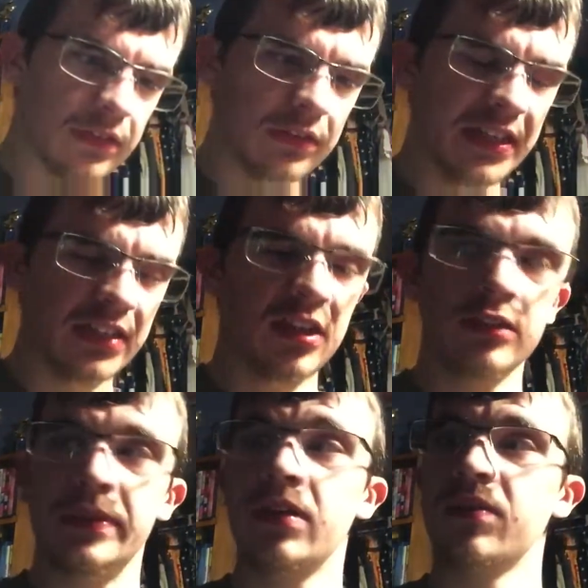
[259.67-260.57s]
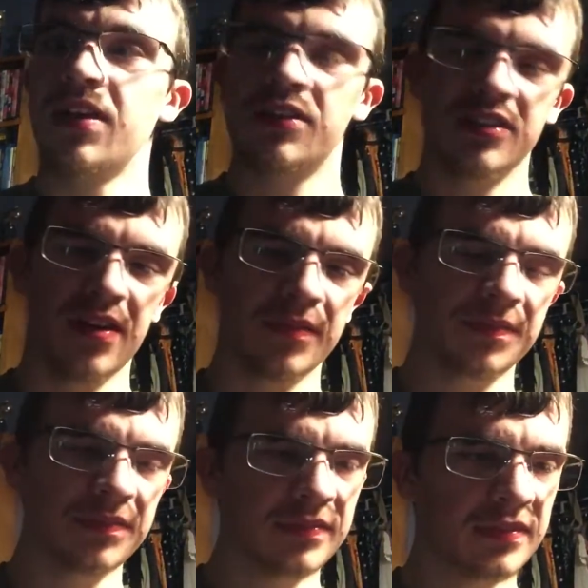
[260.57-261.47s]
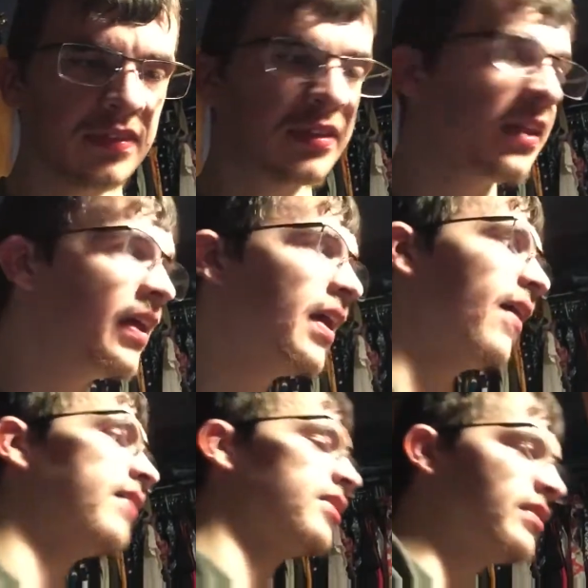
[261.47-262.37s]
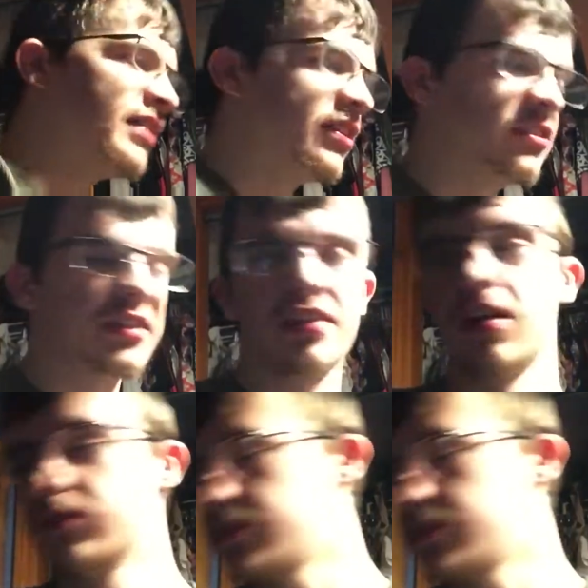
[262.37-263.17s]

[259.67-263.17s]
Dan Slott to begin with, so that's a sticky note,